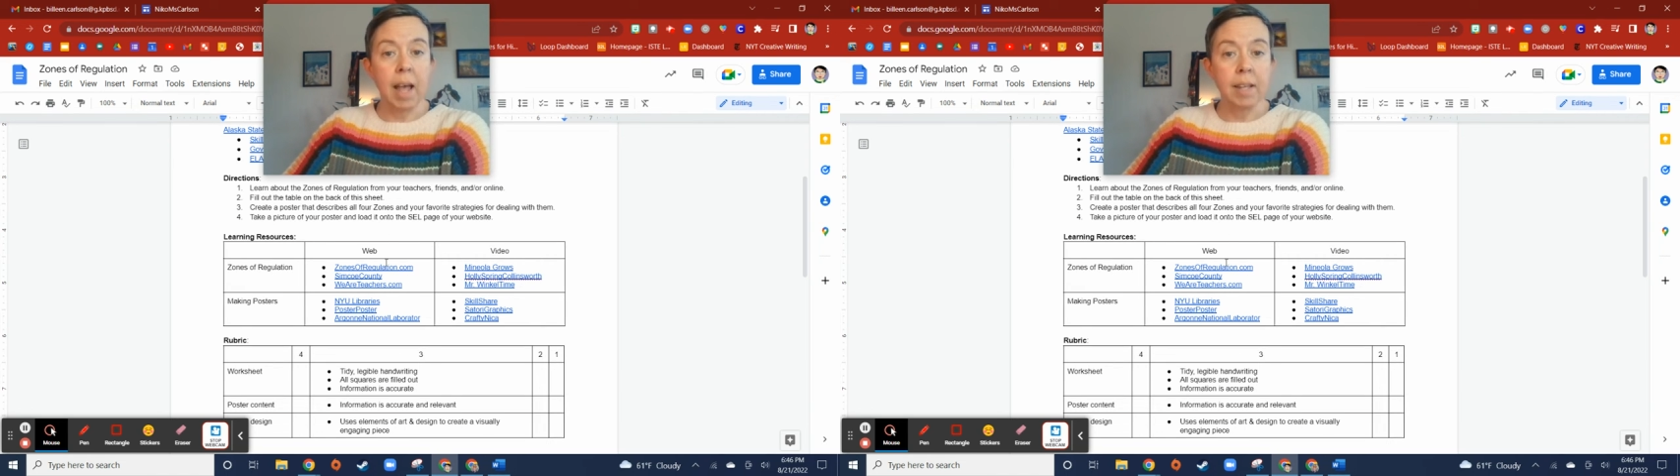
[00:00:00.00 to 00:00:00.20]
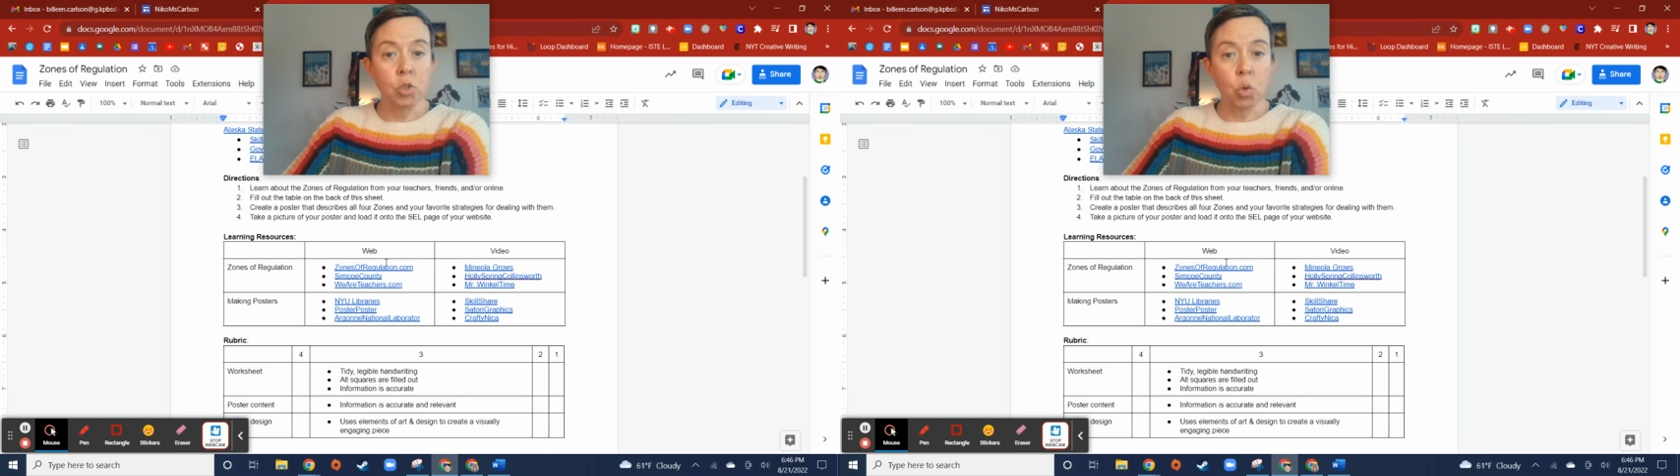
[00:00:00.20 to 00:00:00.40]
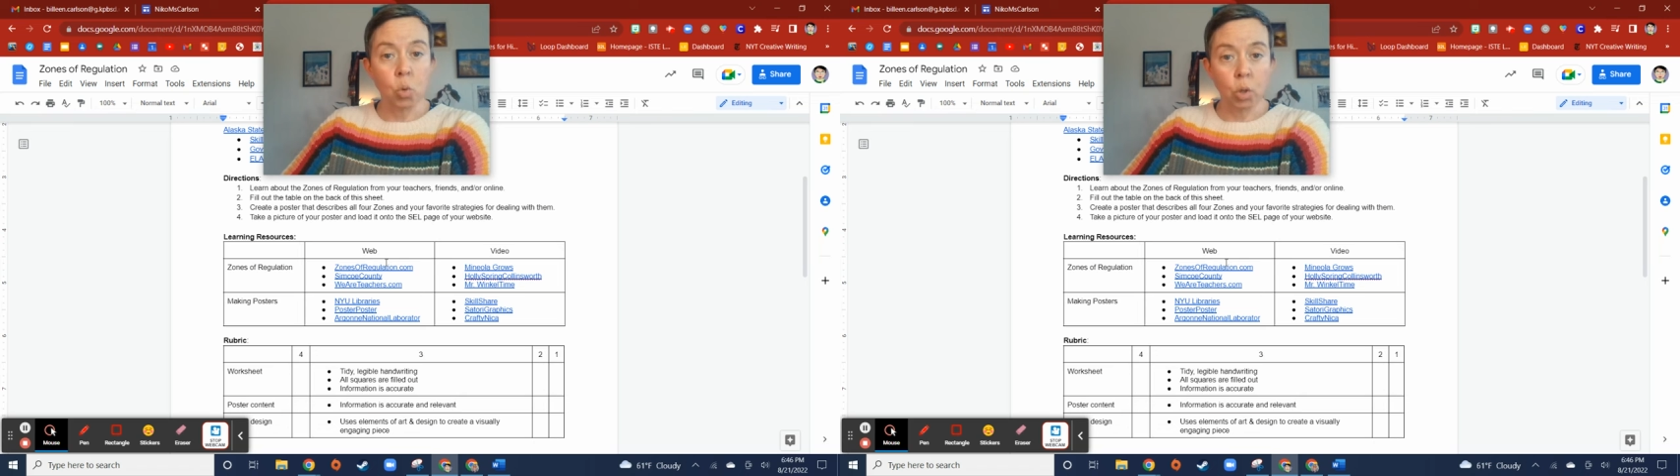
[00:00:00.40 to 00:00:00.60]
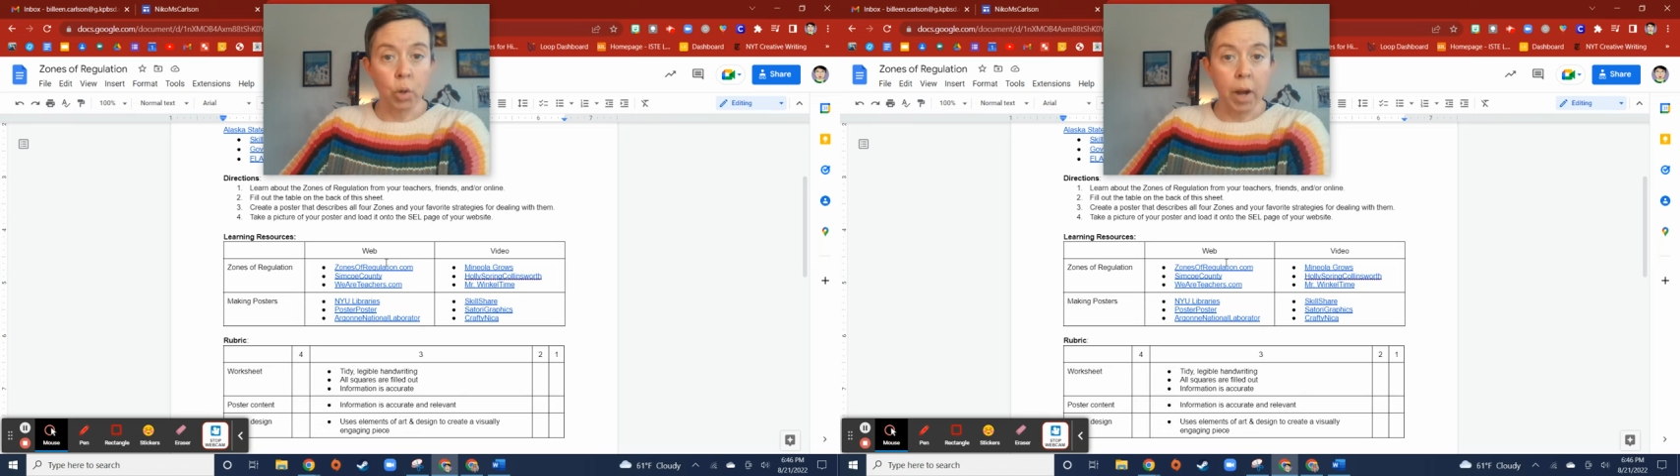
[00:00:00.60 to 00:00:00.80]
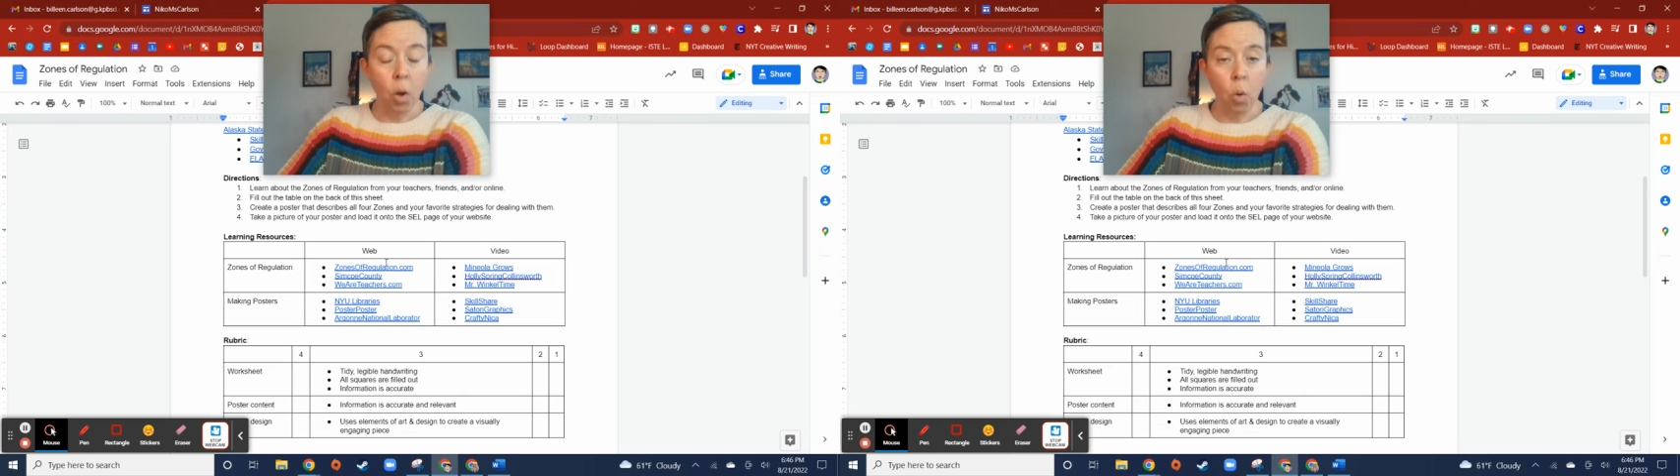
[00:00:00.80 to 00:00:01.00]
at school
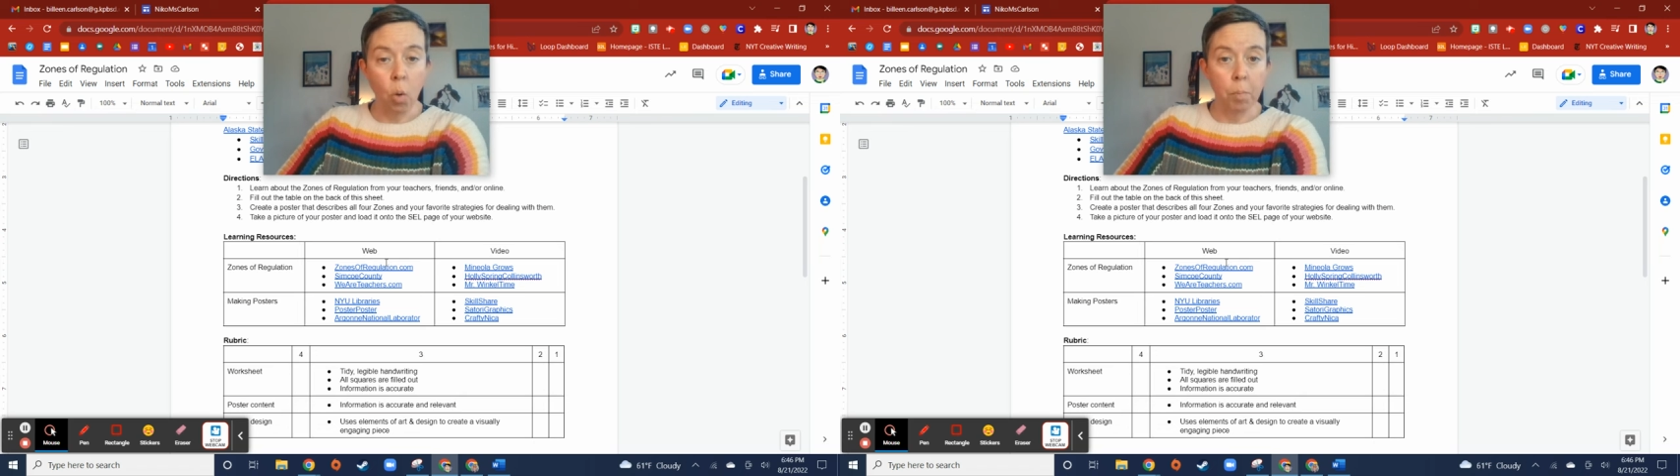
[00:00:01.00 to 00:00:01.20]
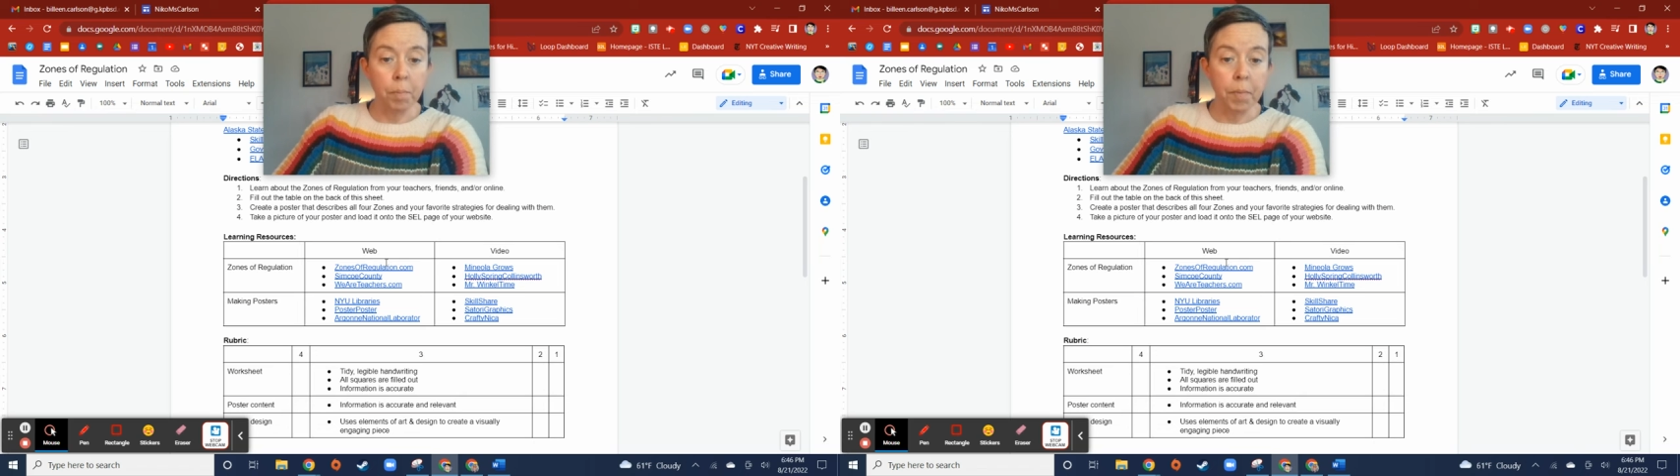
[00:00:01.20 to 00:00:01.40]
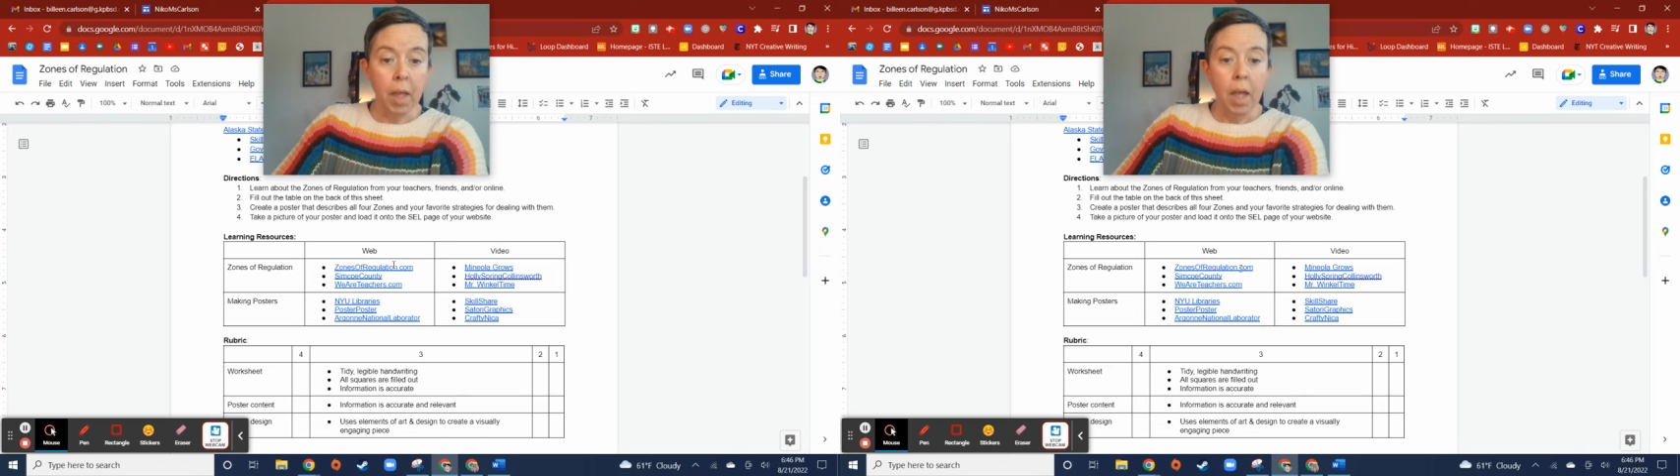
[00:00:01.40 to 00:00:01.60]
or at home.